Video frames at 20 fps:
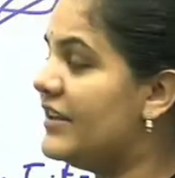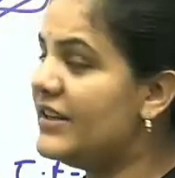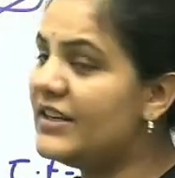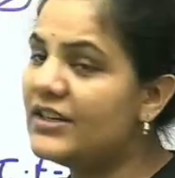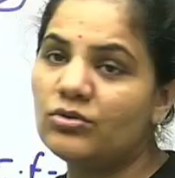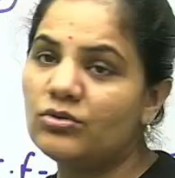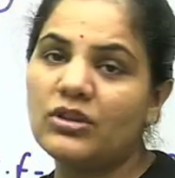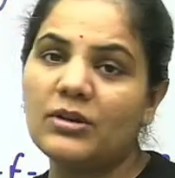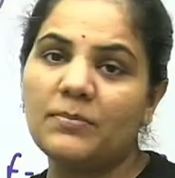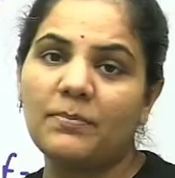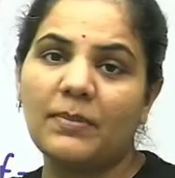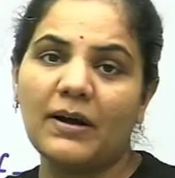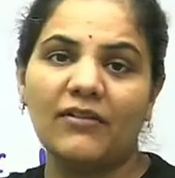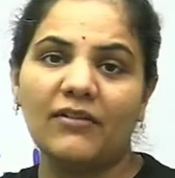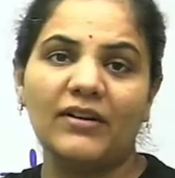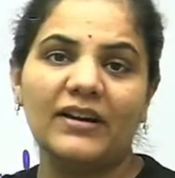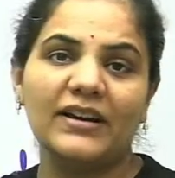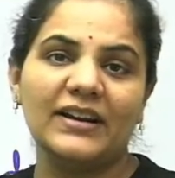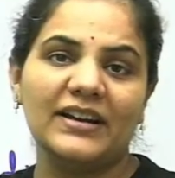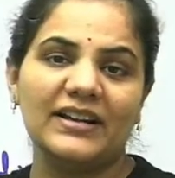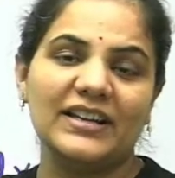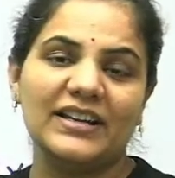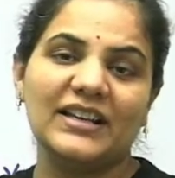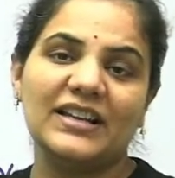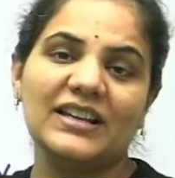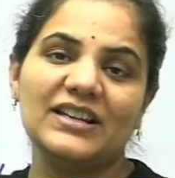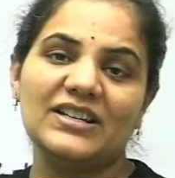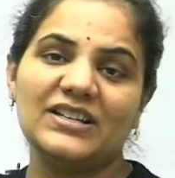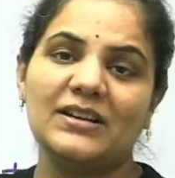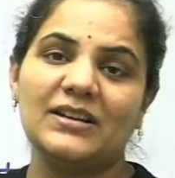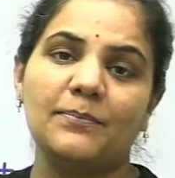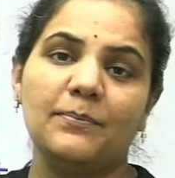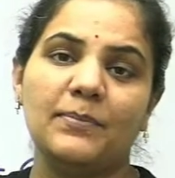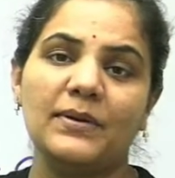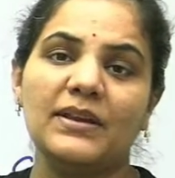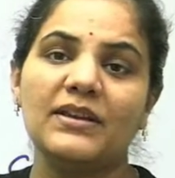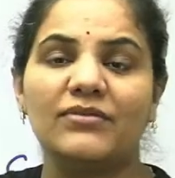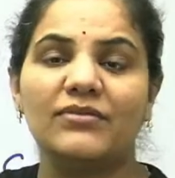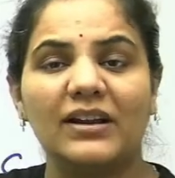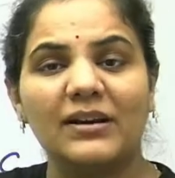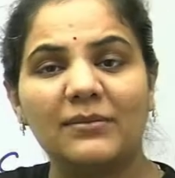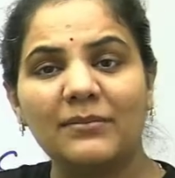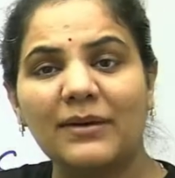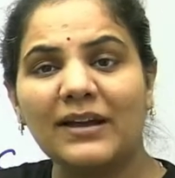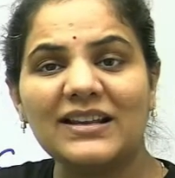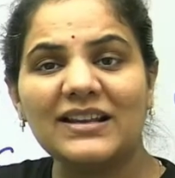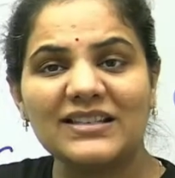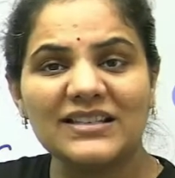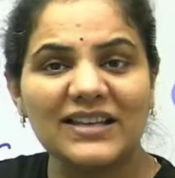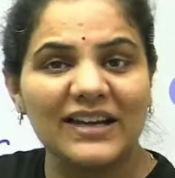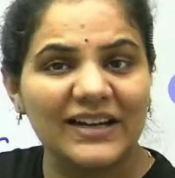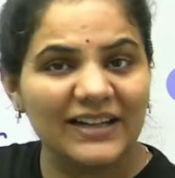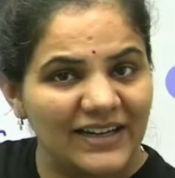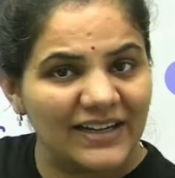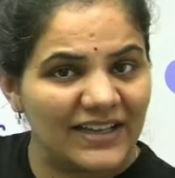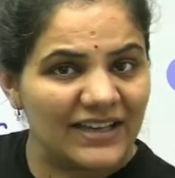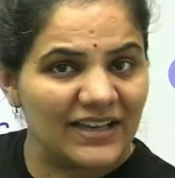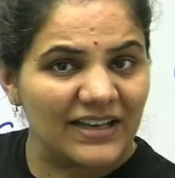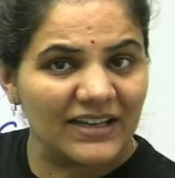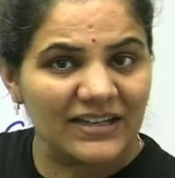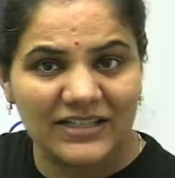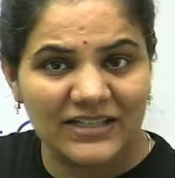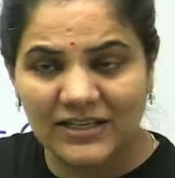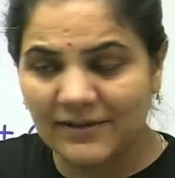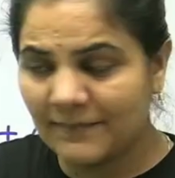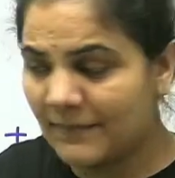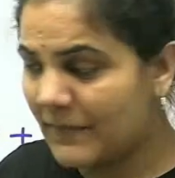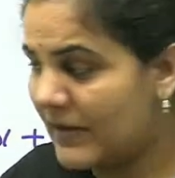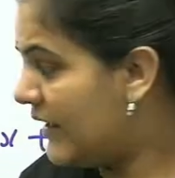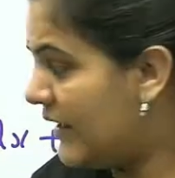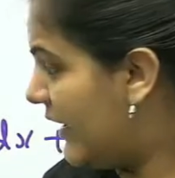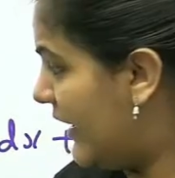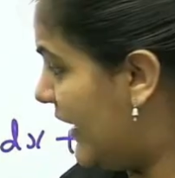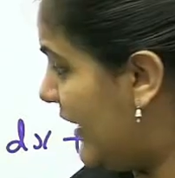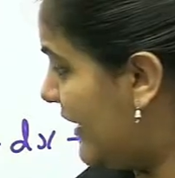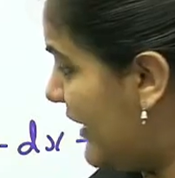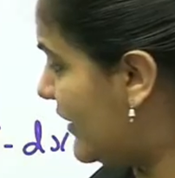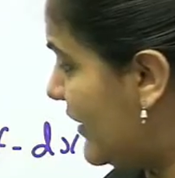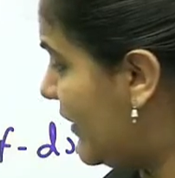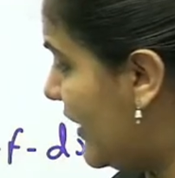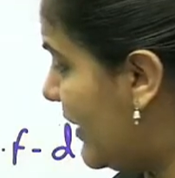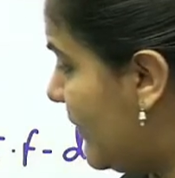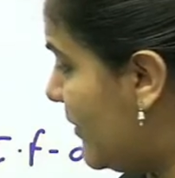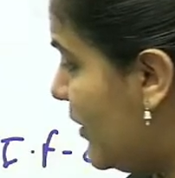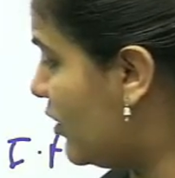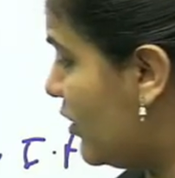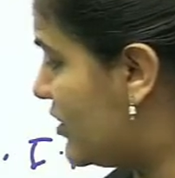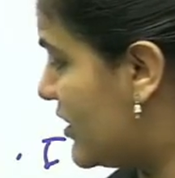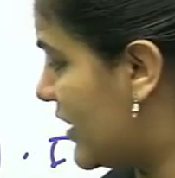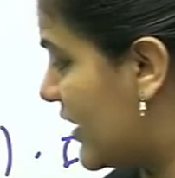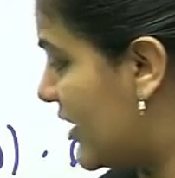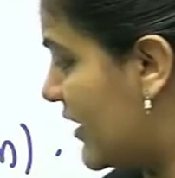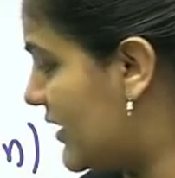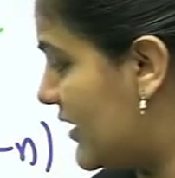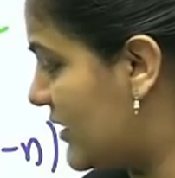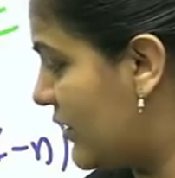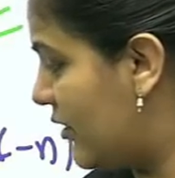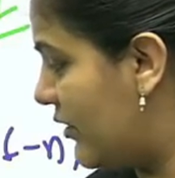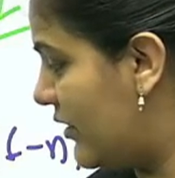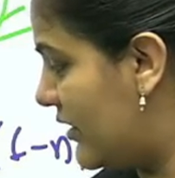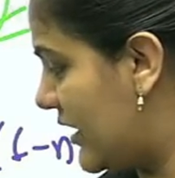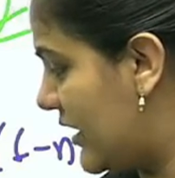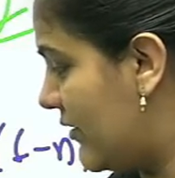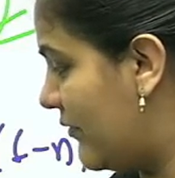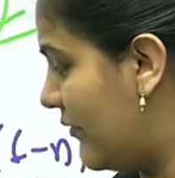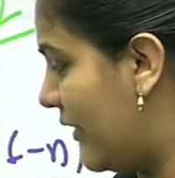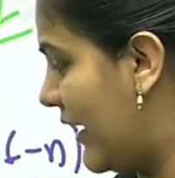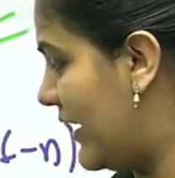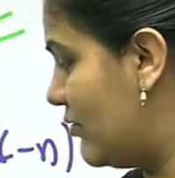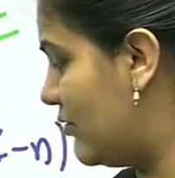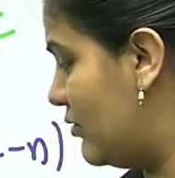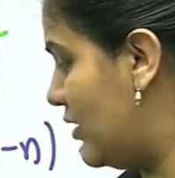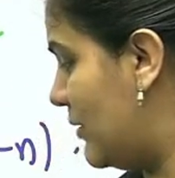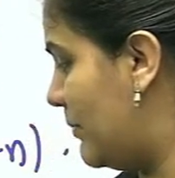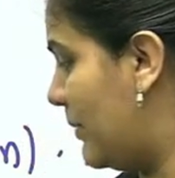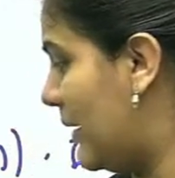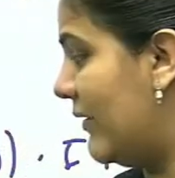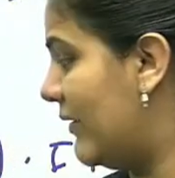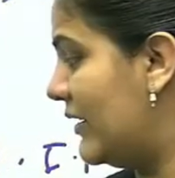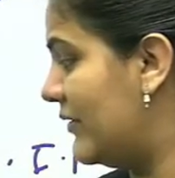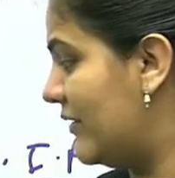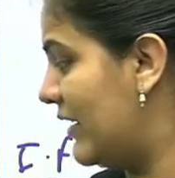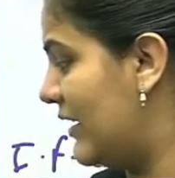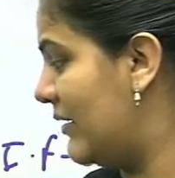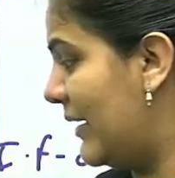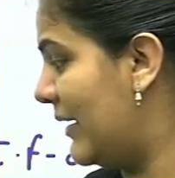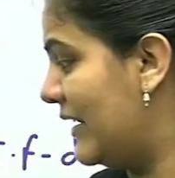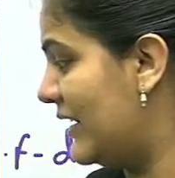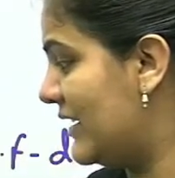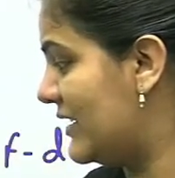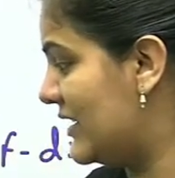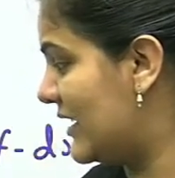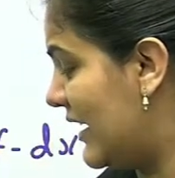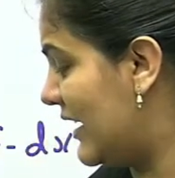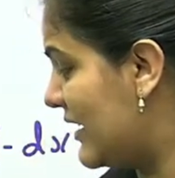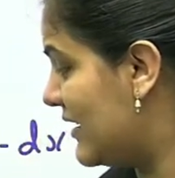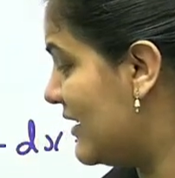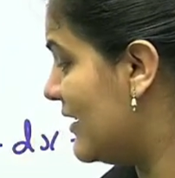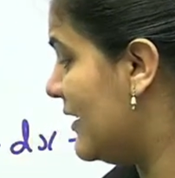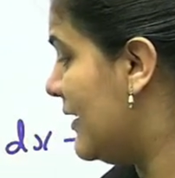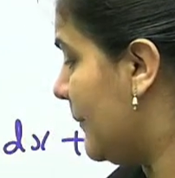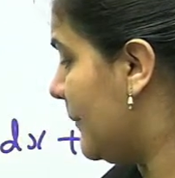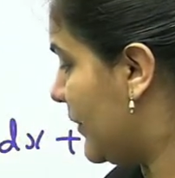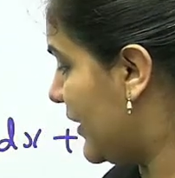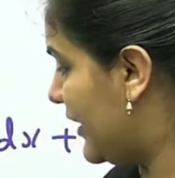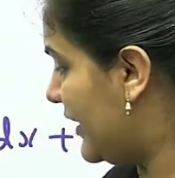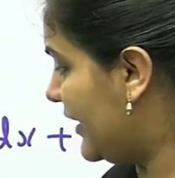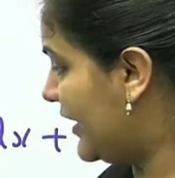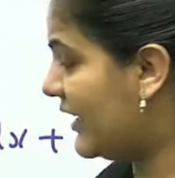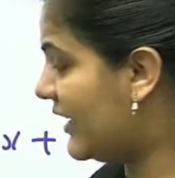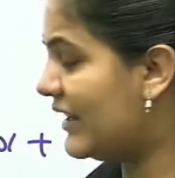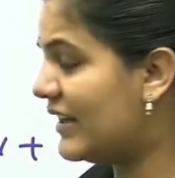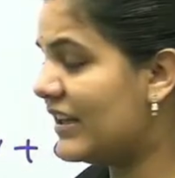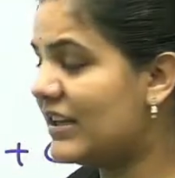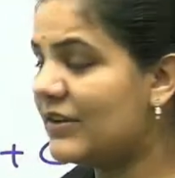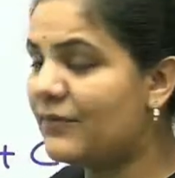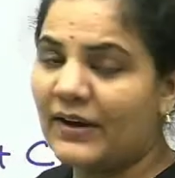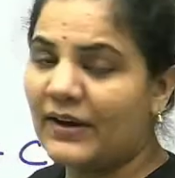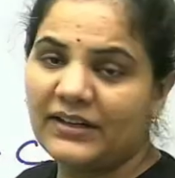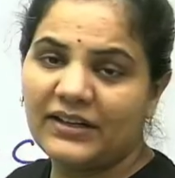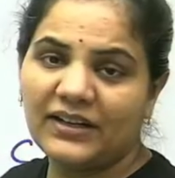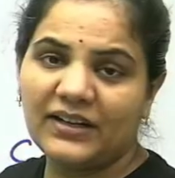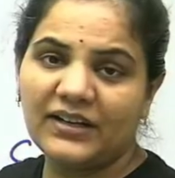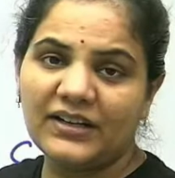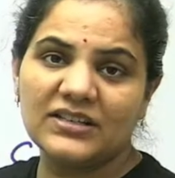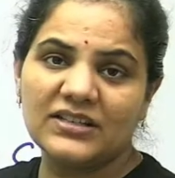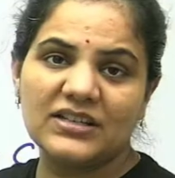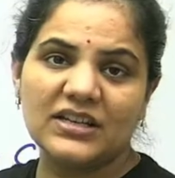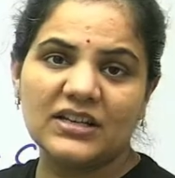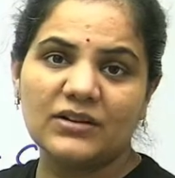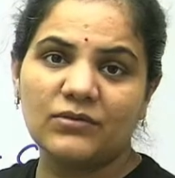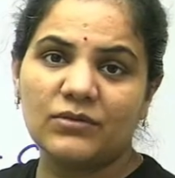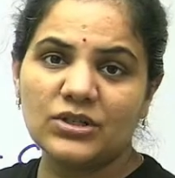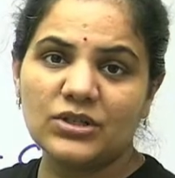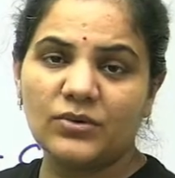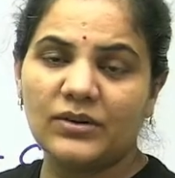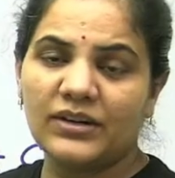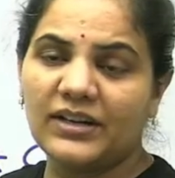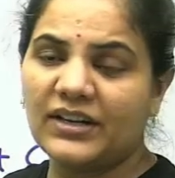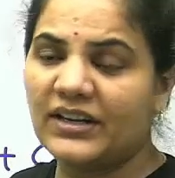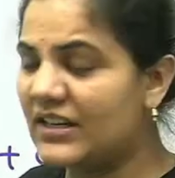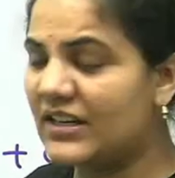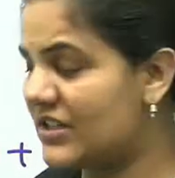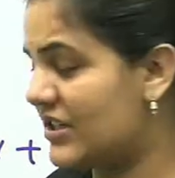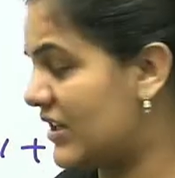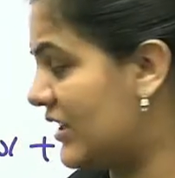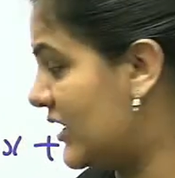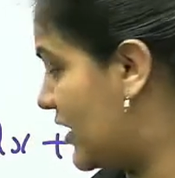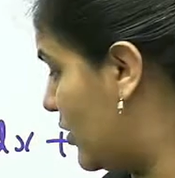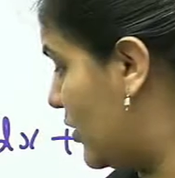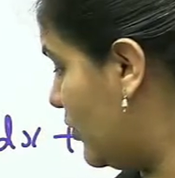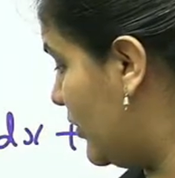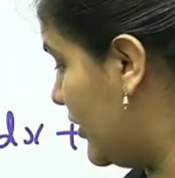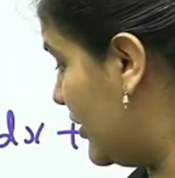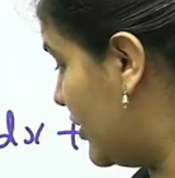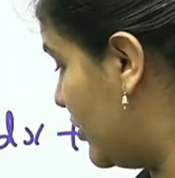e to the power integration p 1 minus n dx, and it will be your general solution y to the power 1 minus n. Integrating factor is equals to integration q